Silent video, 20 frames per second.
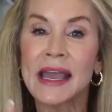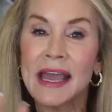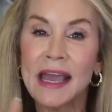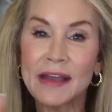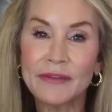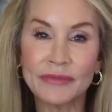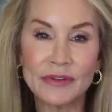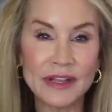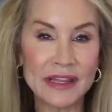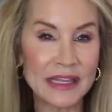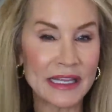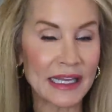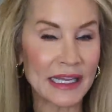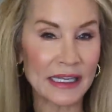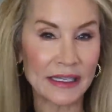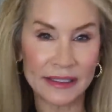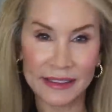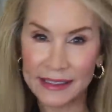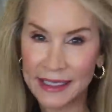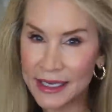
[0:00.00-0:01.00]

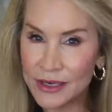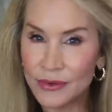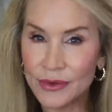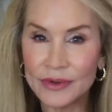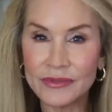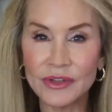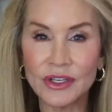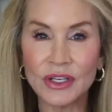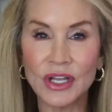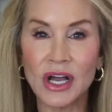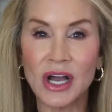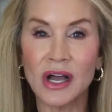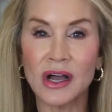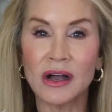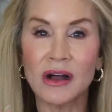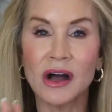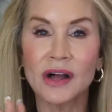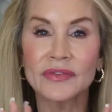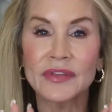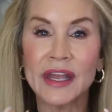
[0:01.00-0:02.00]
everything letter of the
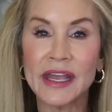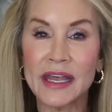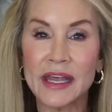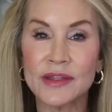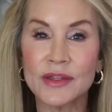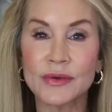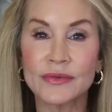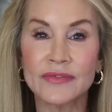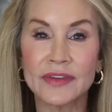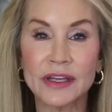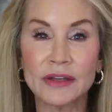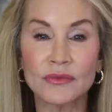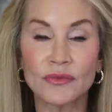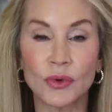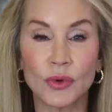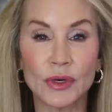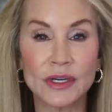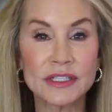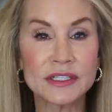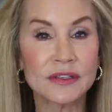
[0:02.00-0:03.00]
law on the Heather Van
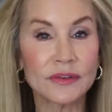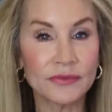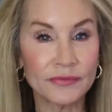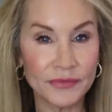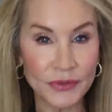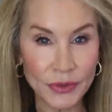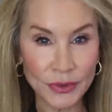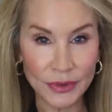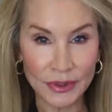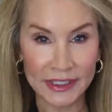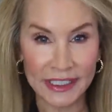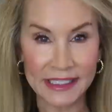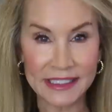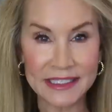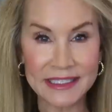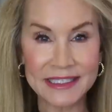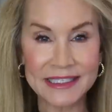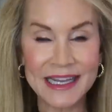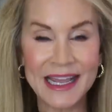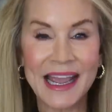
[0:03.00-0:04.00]
Vorous food
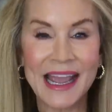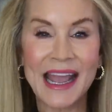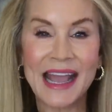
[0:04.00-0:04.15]
list.